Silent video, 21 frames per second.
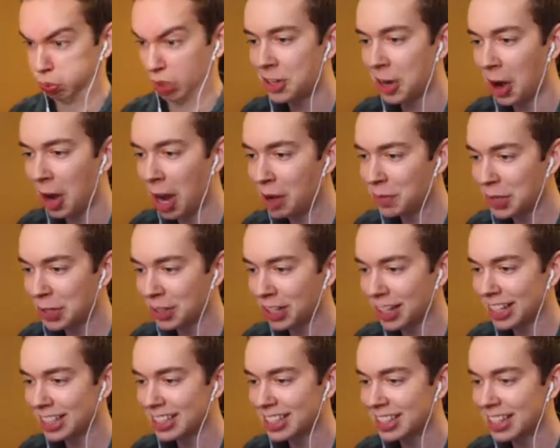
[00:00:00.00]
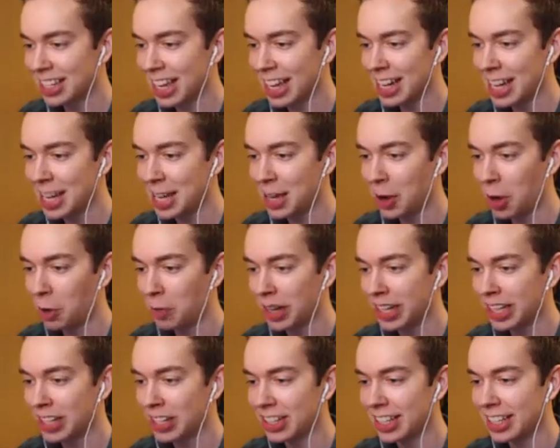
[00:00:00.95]
Tom, you're looking skinny. Oh
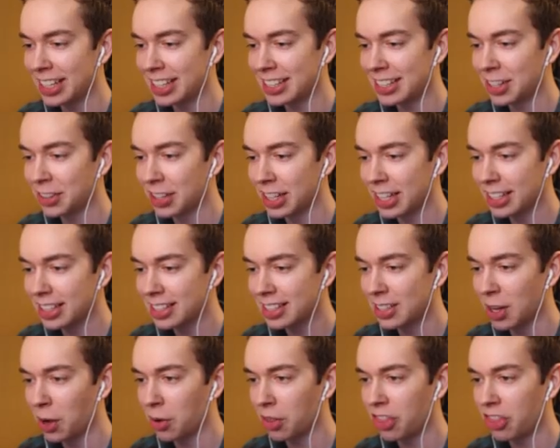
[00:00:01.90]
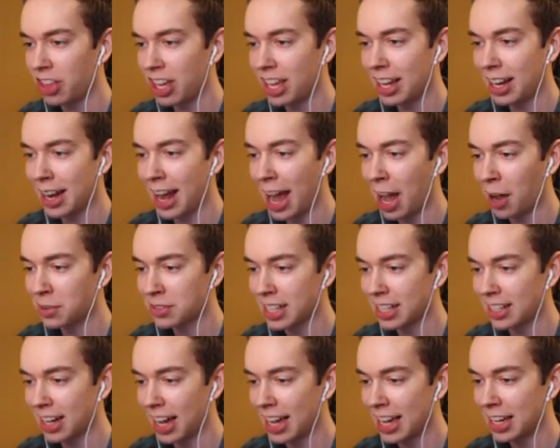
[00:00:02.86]
my goodness, you're looking so thin. How's
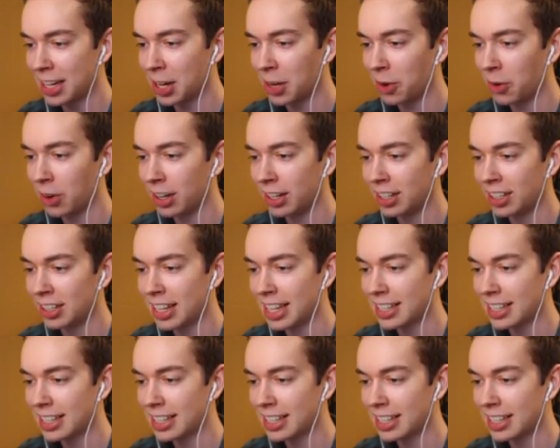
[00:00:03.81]
the diet going?